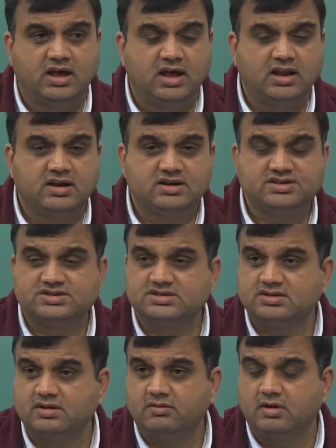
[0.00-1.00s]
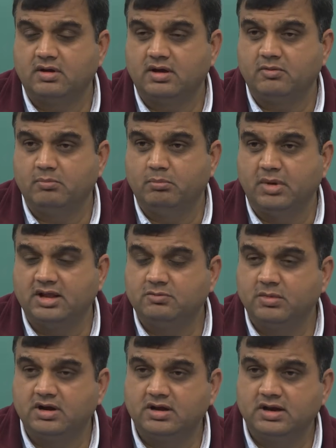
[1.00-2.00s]
and it's
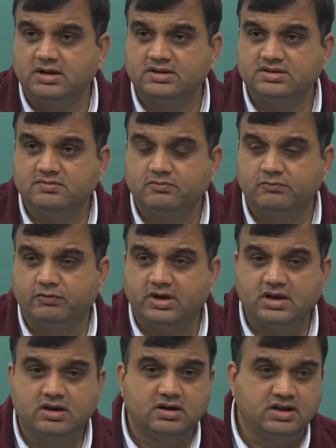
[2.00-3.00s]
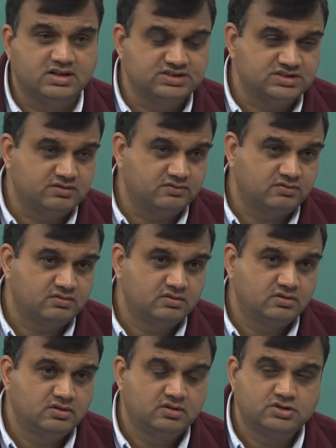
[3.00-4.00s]
mathematically very intensive.
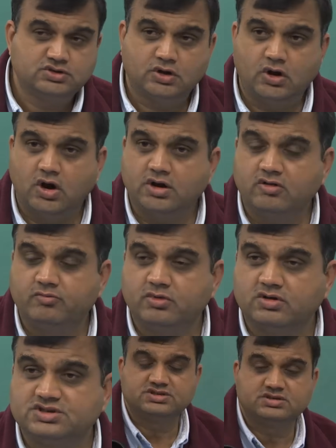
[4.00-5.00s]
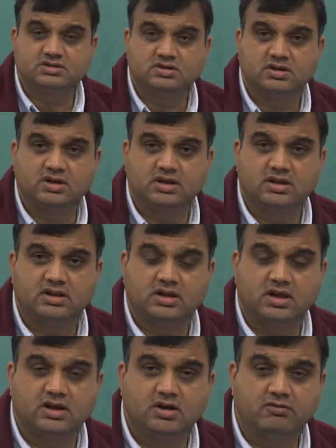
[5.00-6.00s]
So a lot of books in
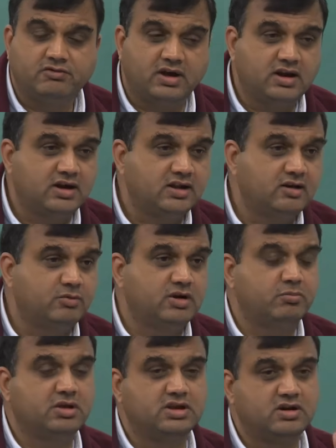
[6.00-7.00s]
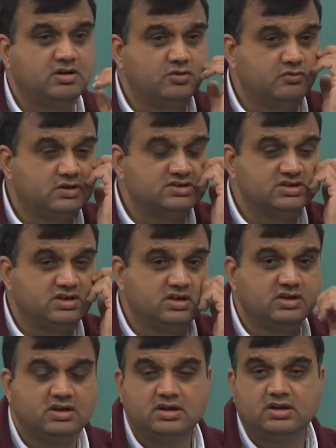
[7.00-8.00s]
area of finite element method, you will see
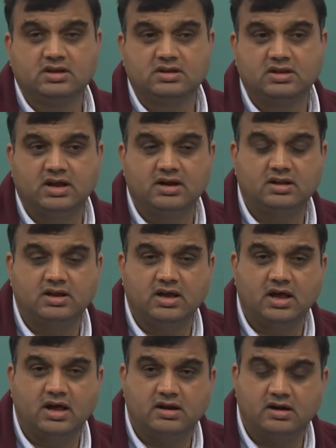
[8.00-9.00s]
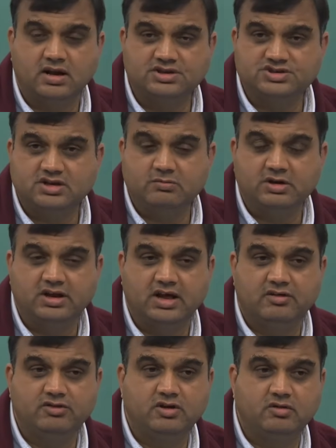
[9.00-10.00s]
that they are extremely
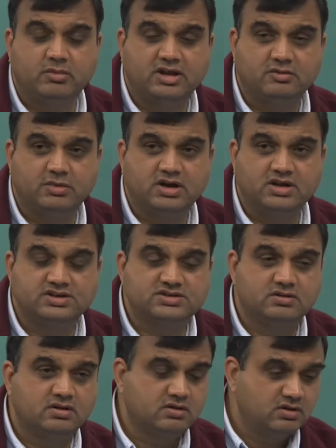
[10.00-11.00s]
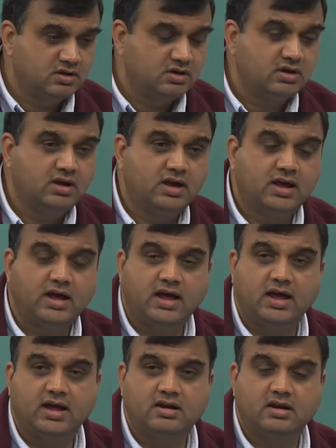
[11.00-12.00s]
heavy on mathematics,
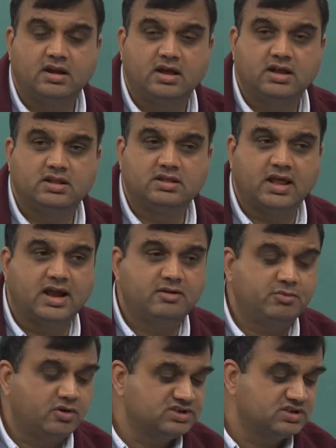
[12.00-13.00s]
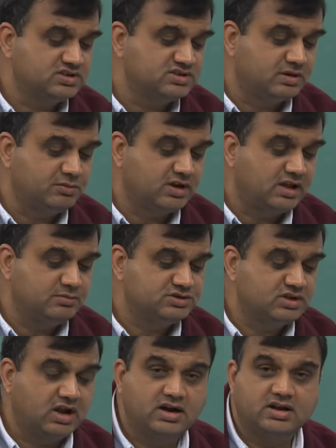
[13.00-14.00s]
and in that process sometimes
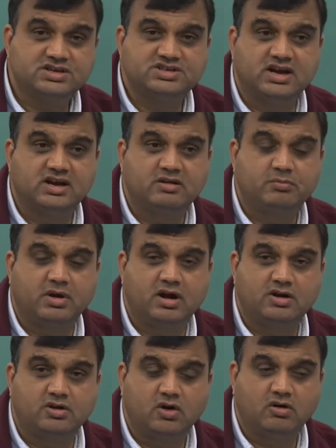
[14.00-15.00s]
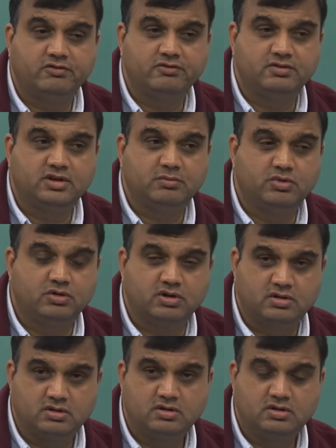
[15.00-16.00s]
the understanding part of the book